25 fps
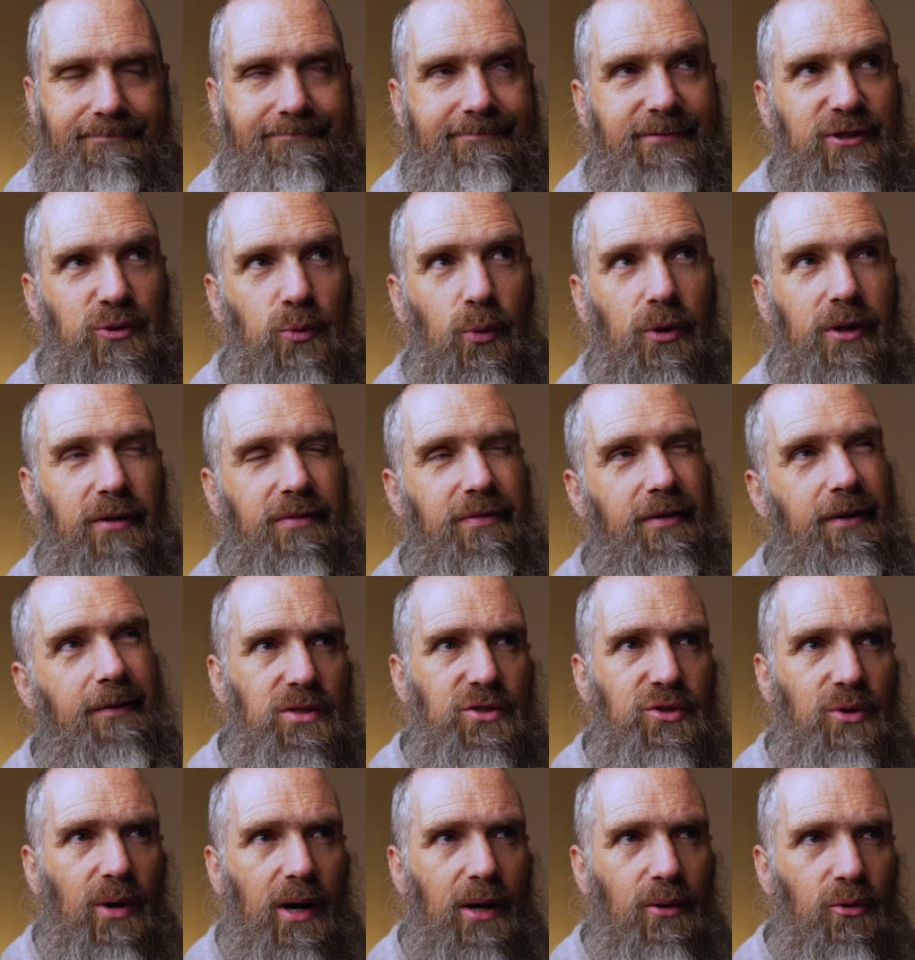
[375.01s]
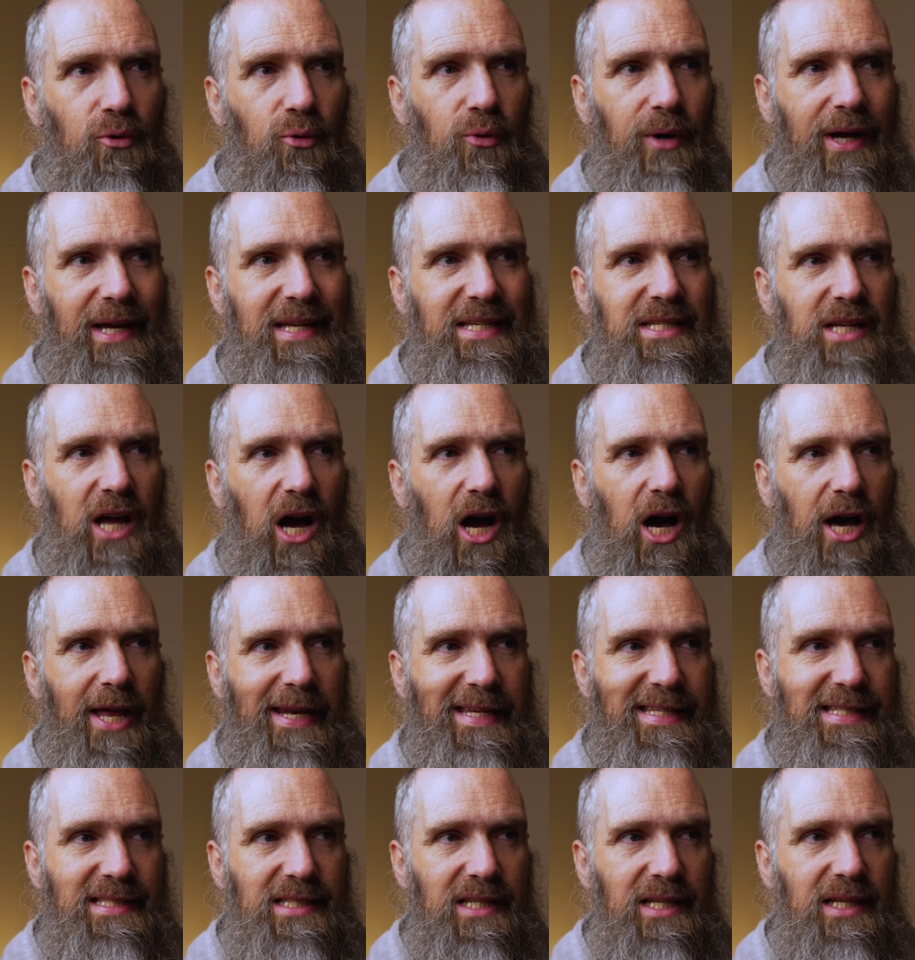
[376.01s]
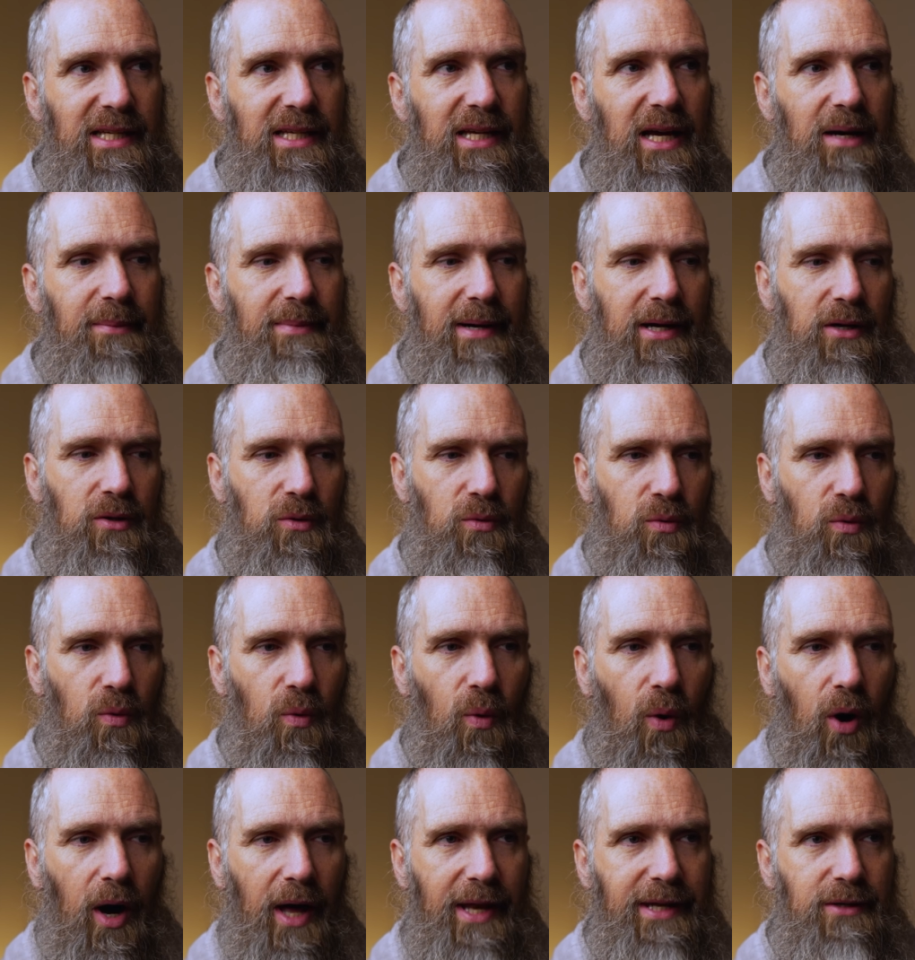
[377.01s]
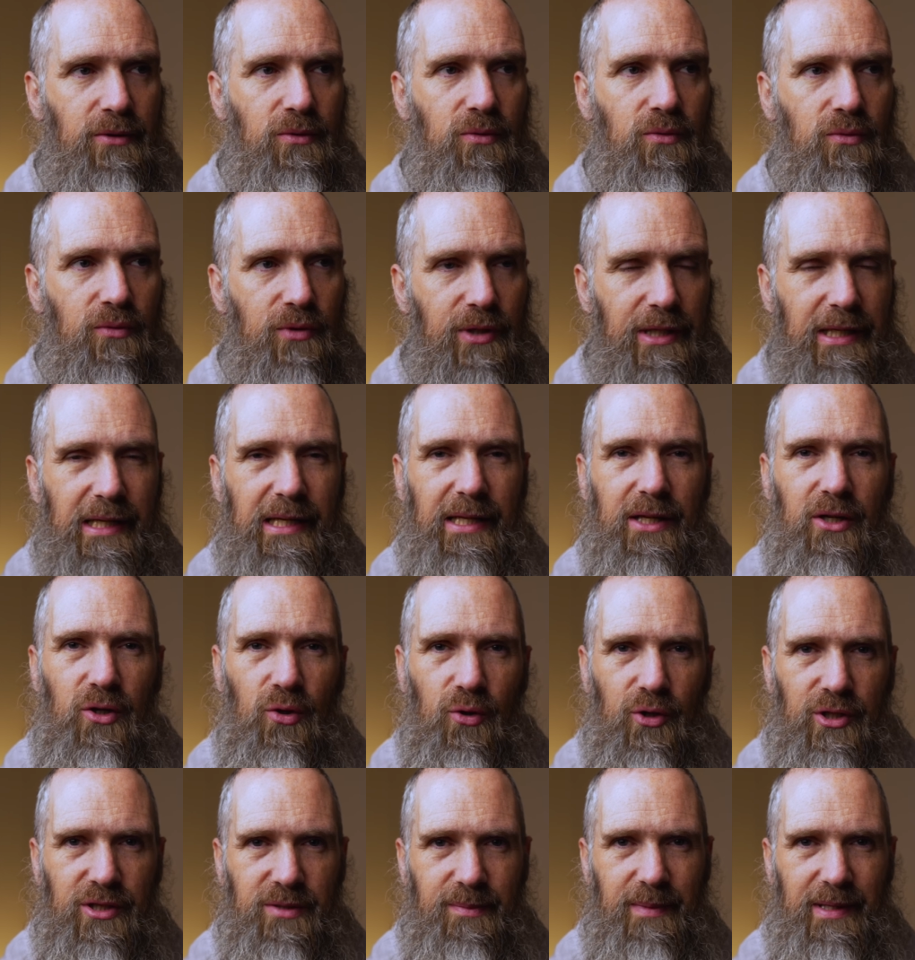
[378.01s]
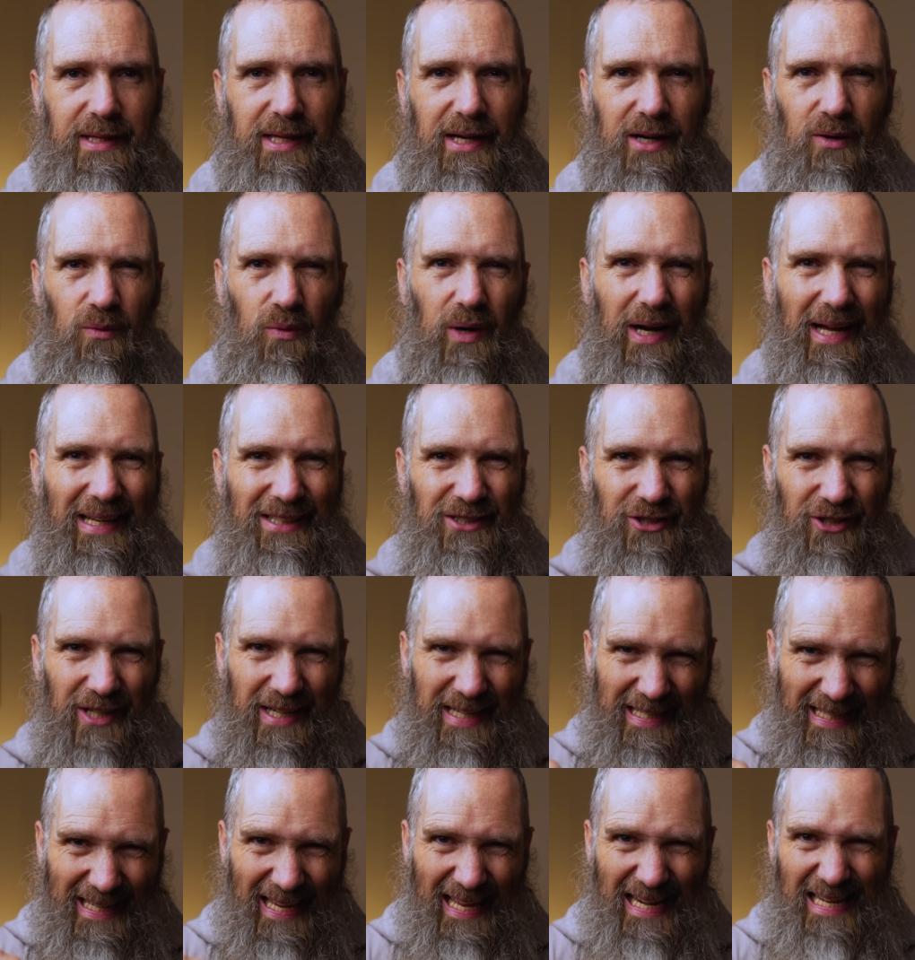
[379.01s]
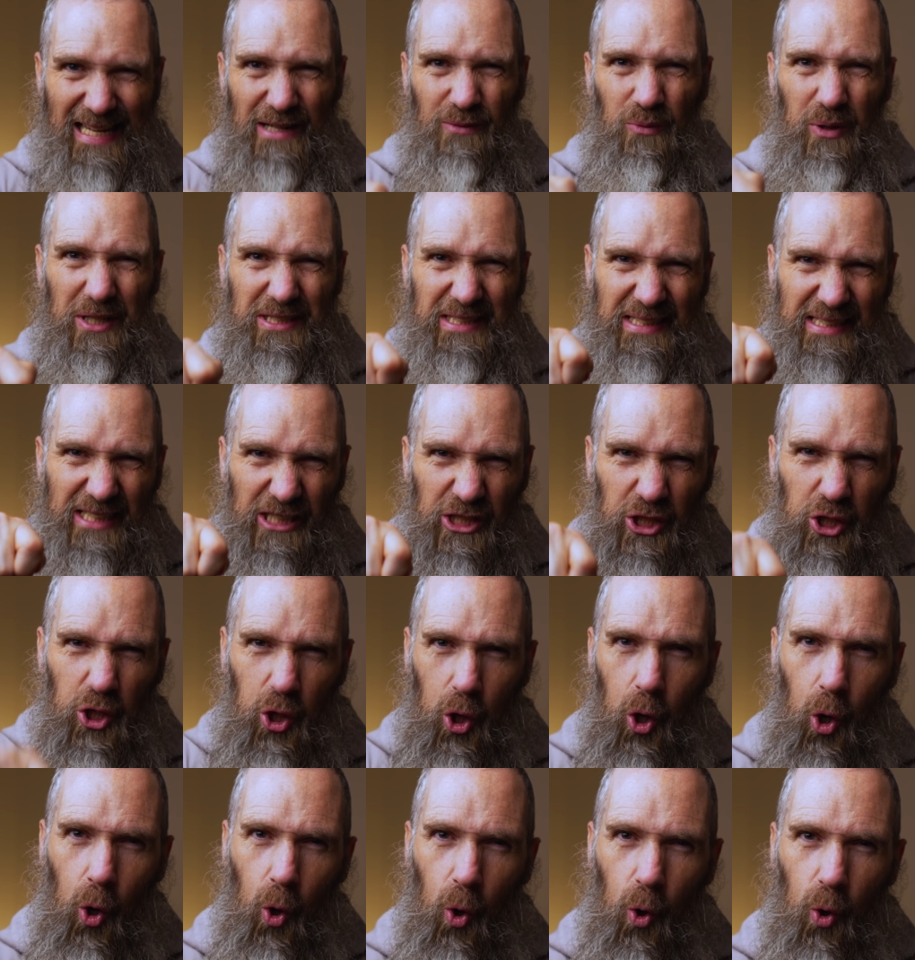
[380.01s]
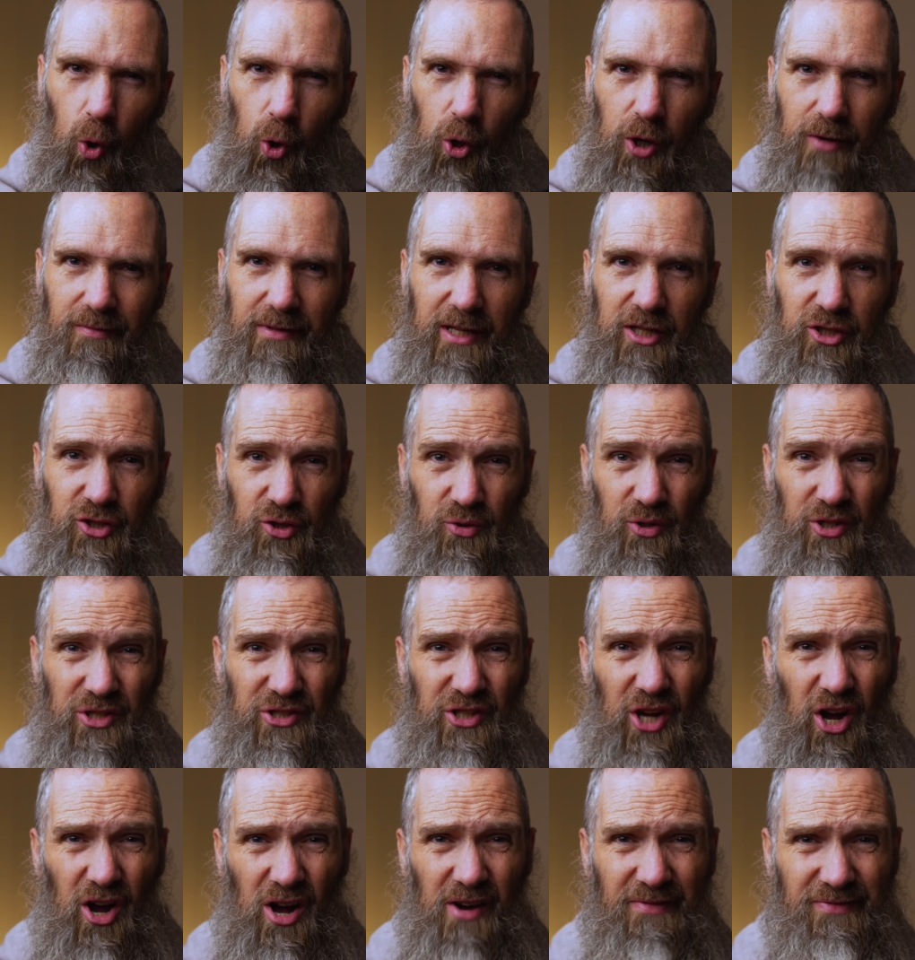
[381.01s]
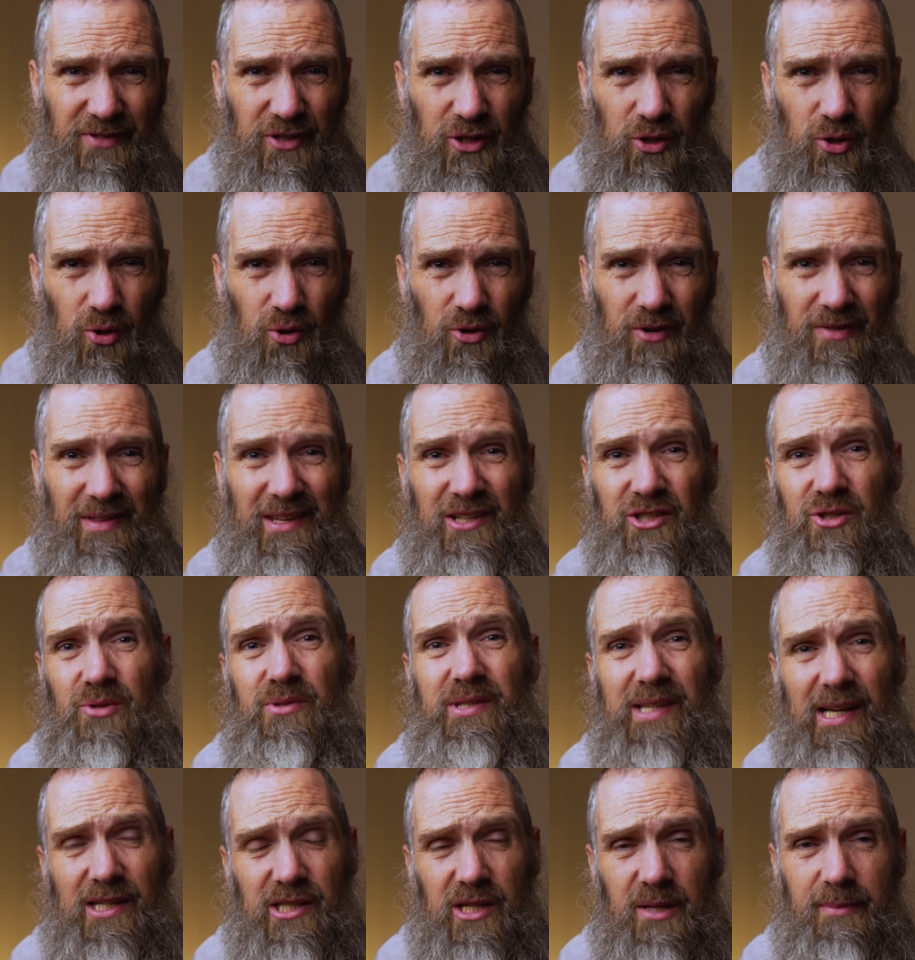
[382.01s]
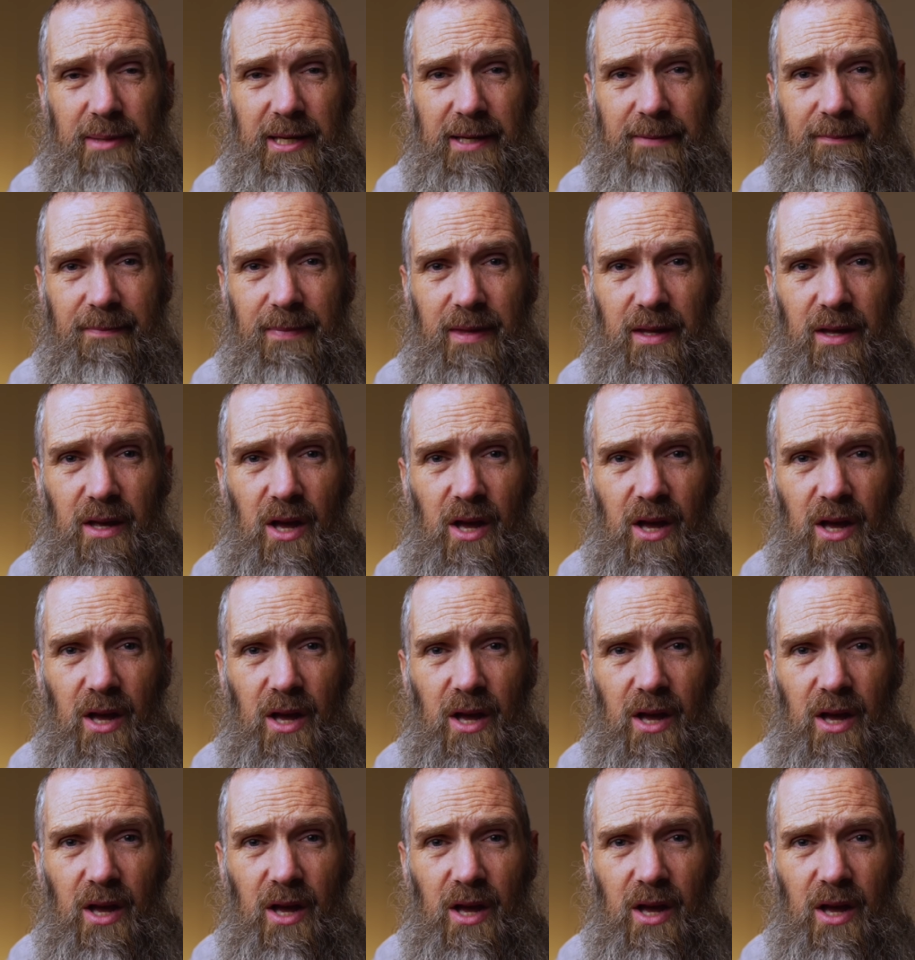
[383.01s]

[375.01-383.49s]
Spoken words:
It's wonderful. So I will write honestly about what really annoys me there and try to get in. What's the core of the issue? Because often the core of the issue is actually me.